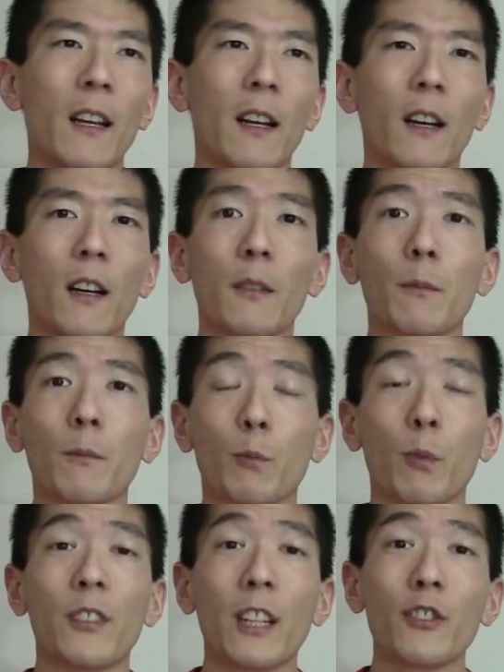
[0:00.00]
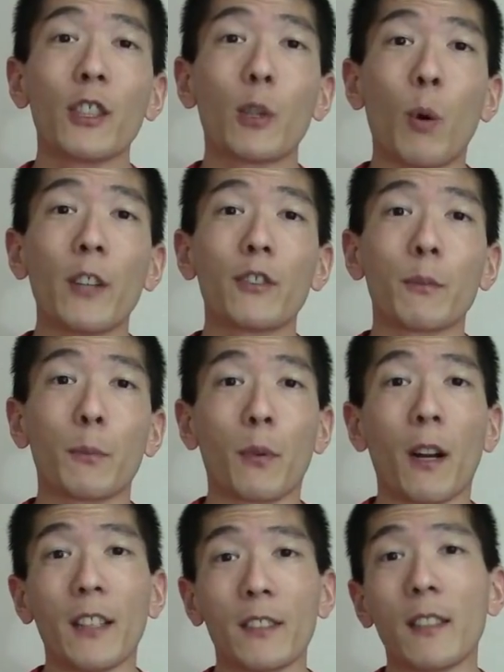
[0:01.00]
Was actually quite
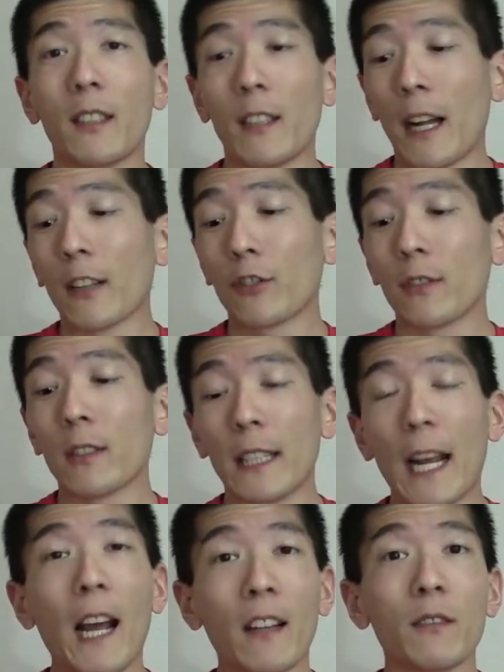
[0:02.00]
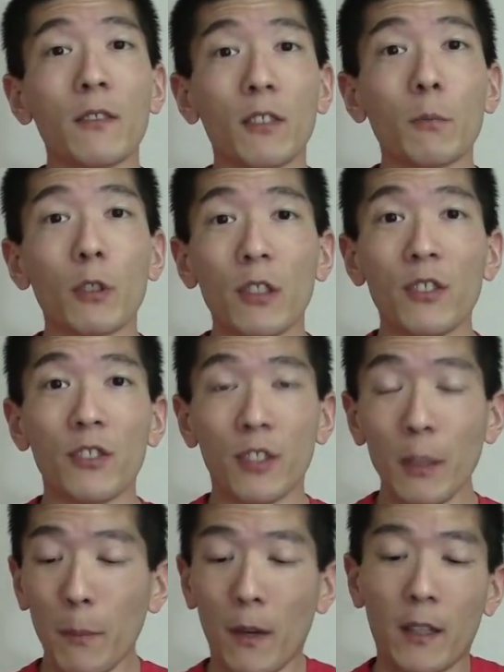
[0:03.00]
surprised that it actually had some good
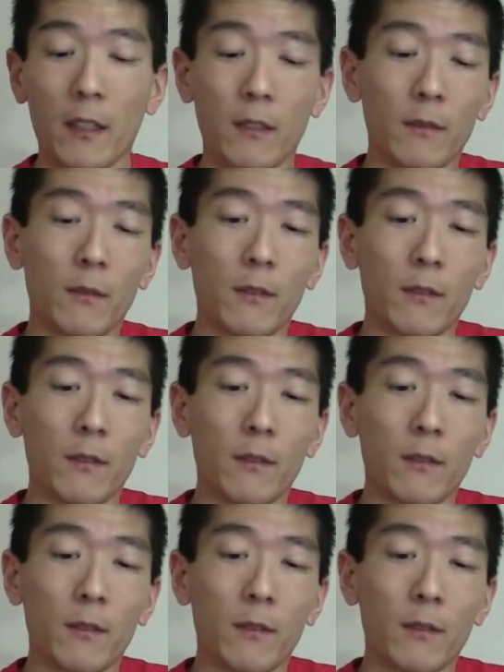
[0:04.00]
zip on it.